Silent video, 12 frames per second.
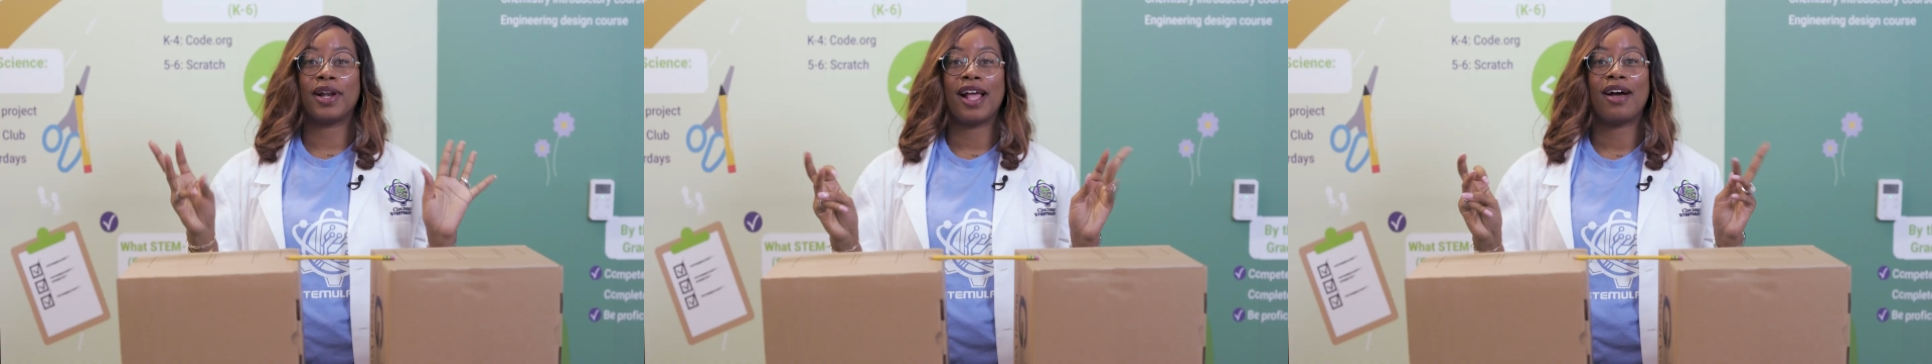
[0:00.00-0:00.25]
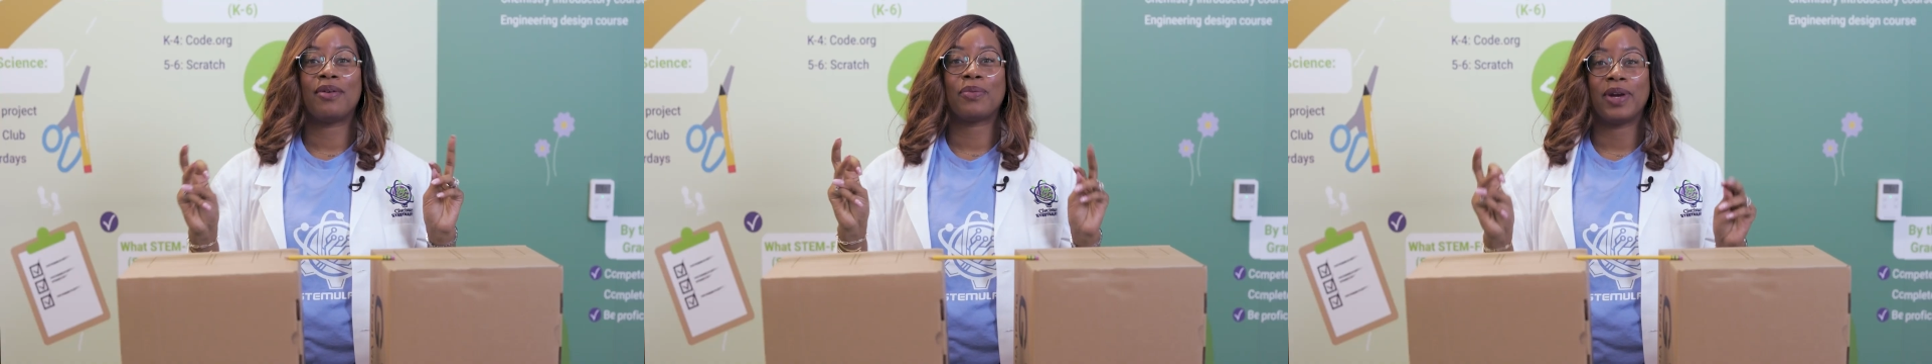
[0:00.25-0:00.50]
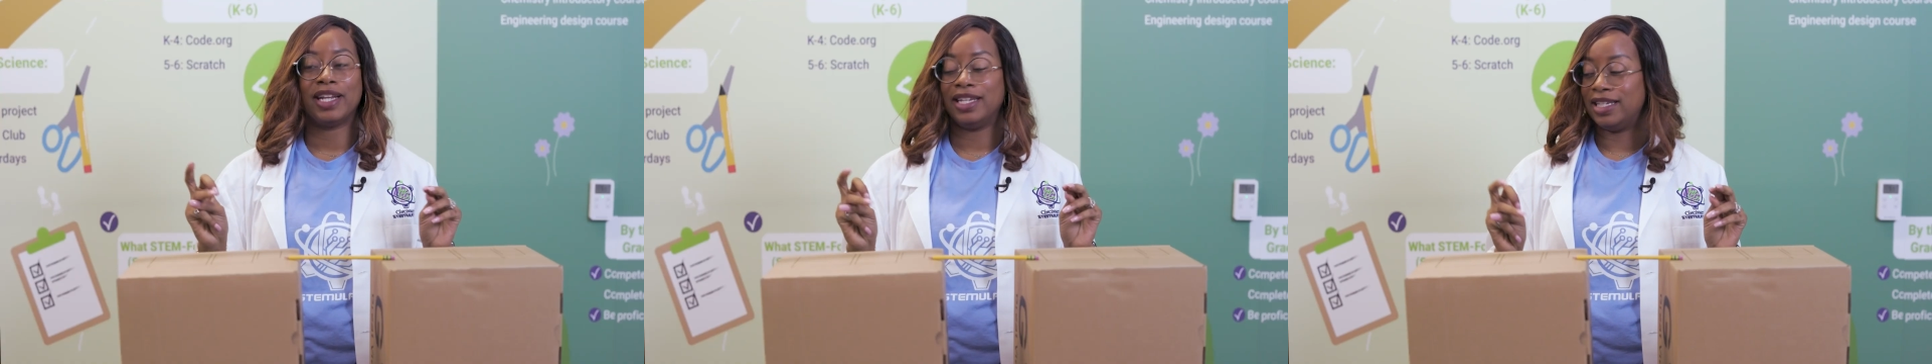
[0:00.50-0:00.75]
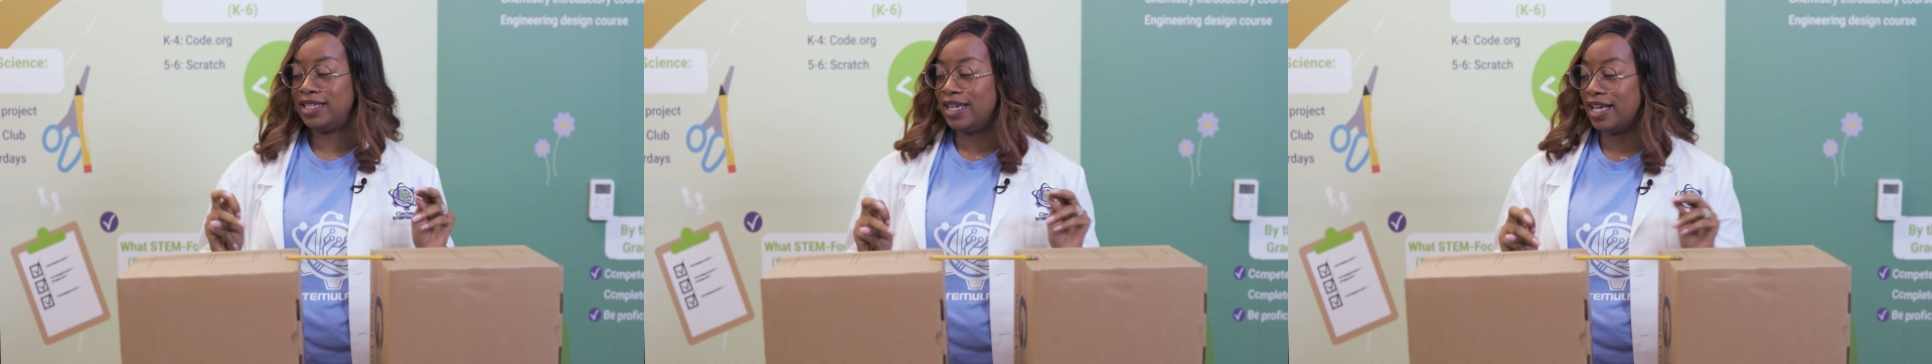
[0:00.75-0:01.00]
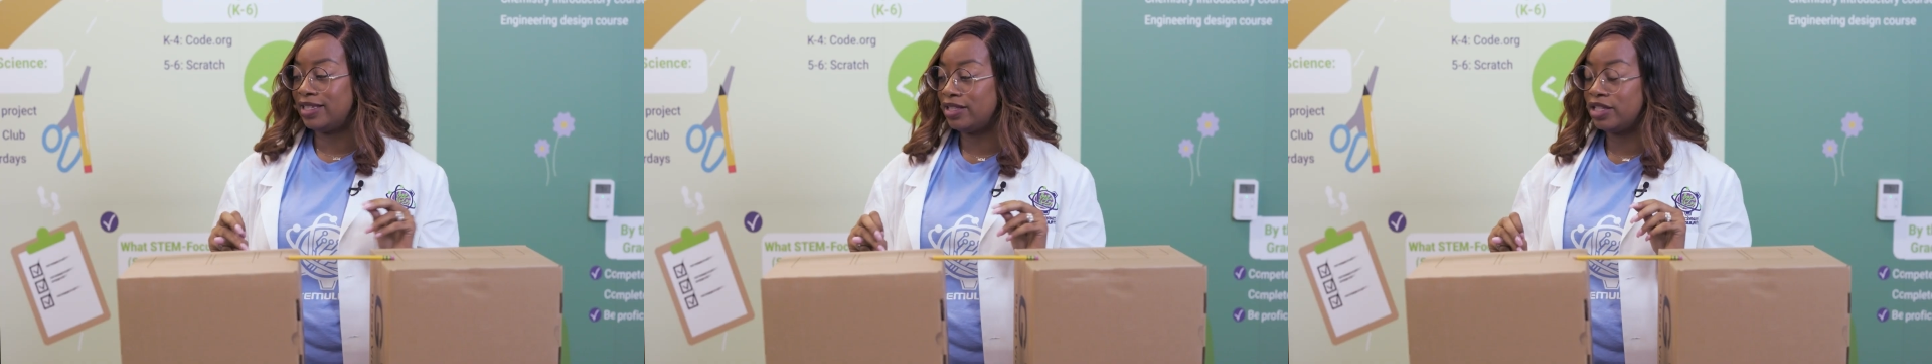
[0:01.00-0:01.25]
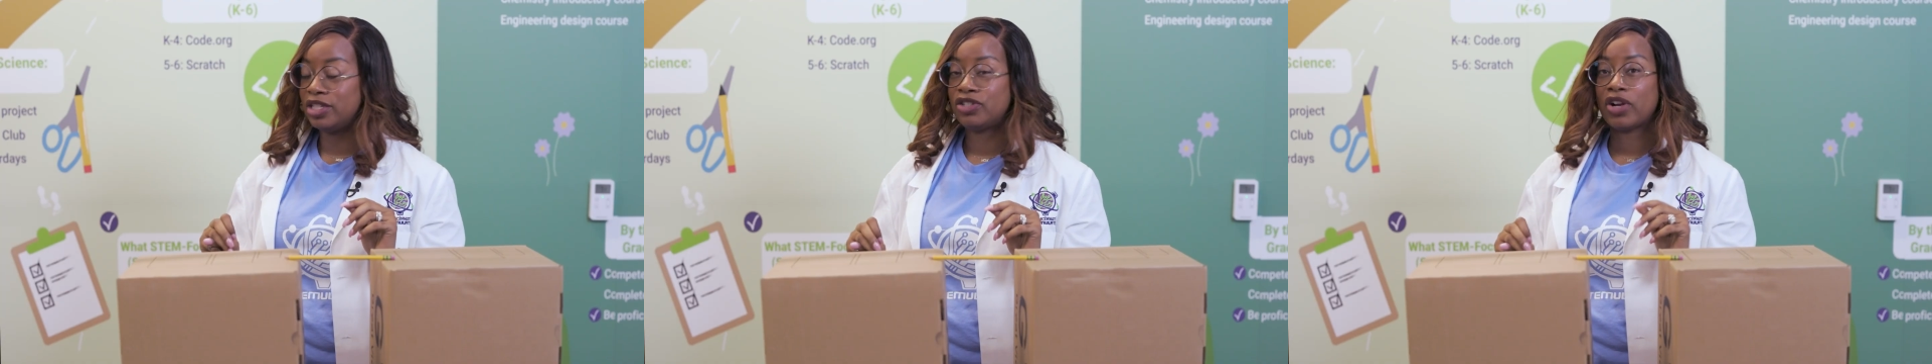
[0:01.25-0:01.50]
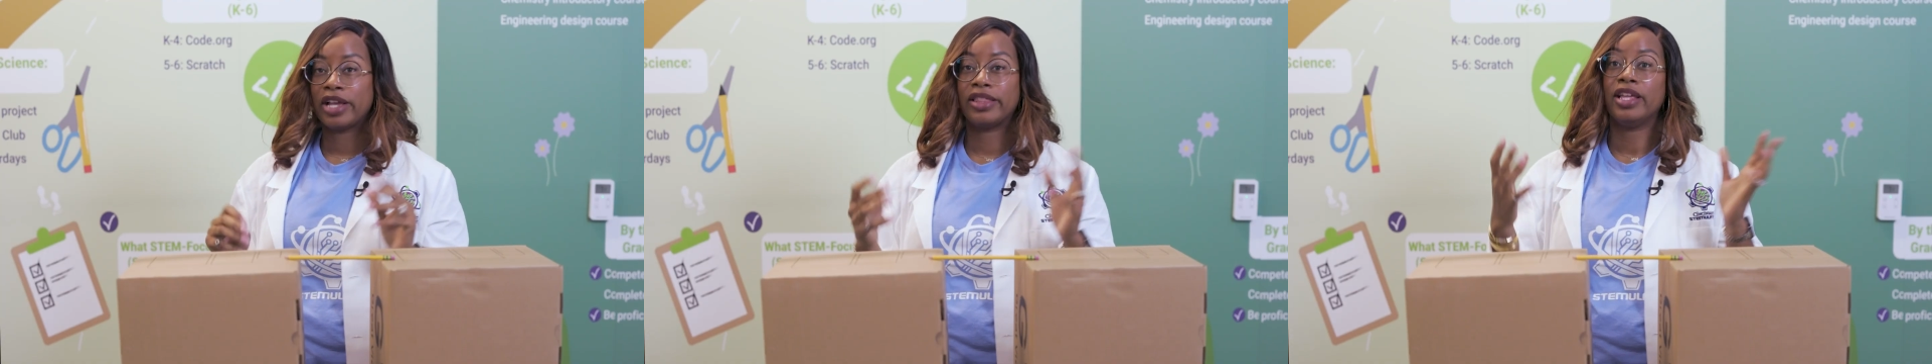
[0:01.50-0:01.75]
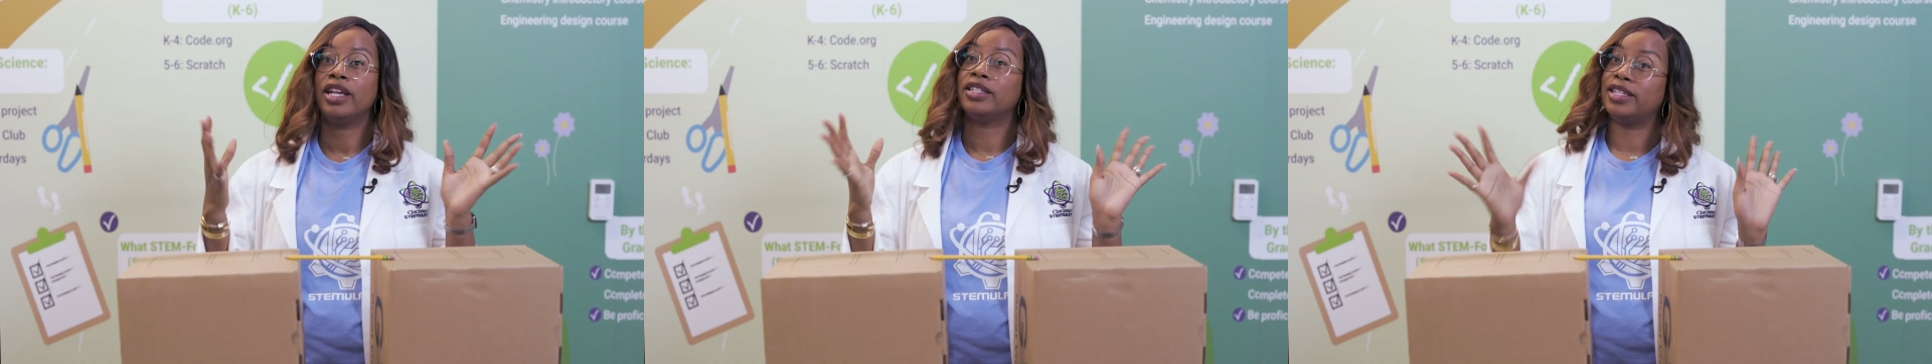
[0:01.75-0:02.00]
now ready to test the strength.
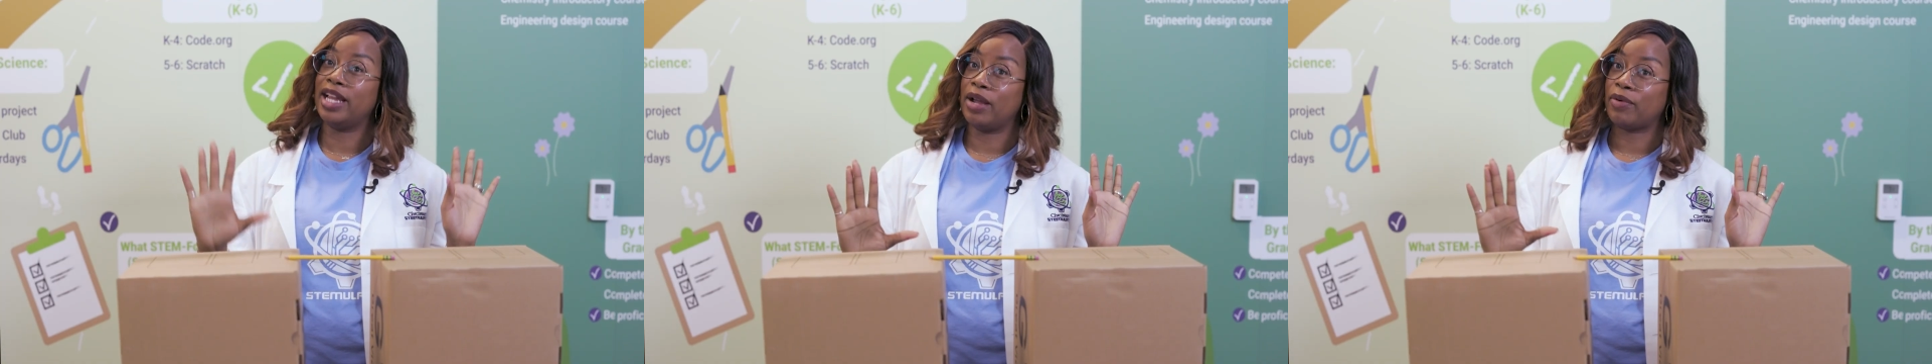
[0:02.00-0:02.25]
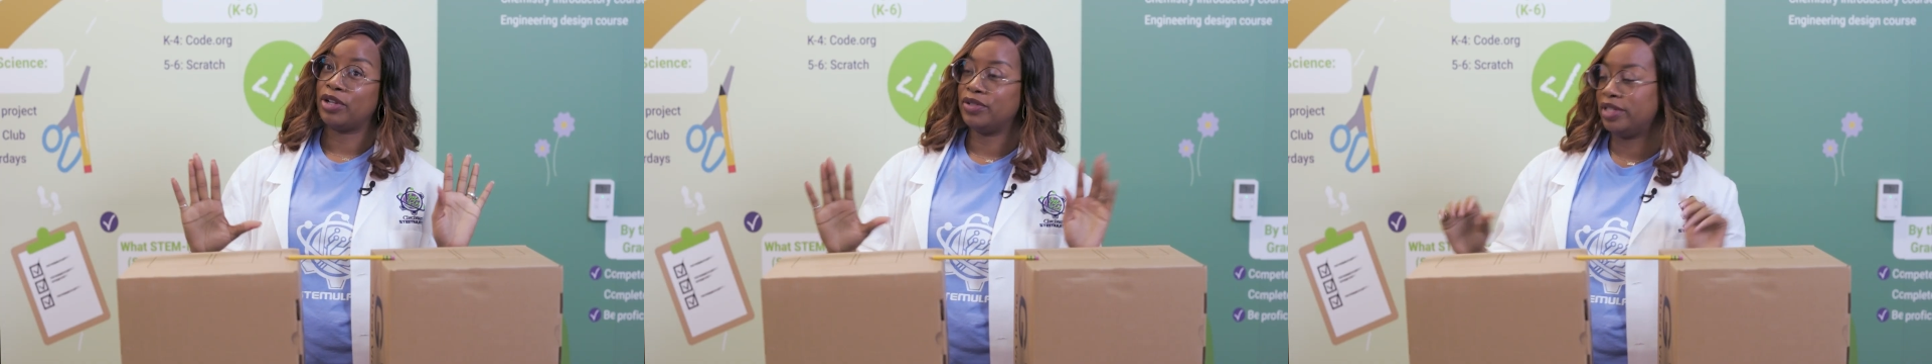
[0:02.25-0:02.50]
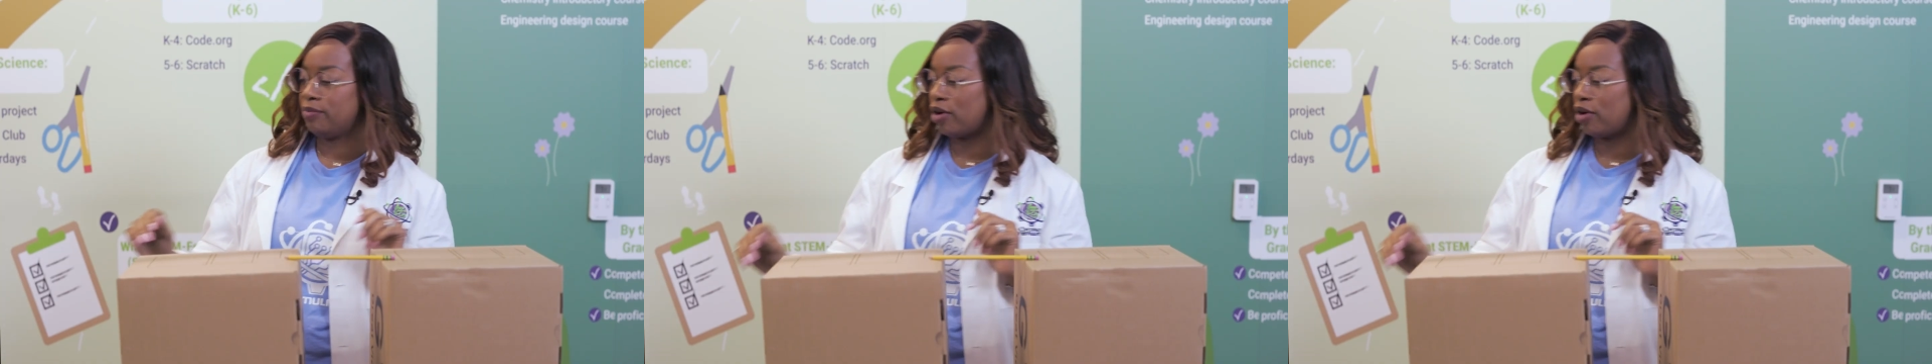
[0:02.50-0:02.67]
Today we're using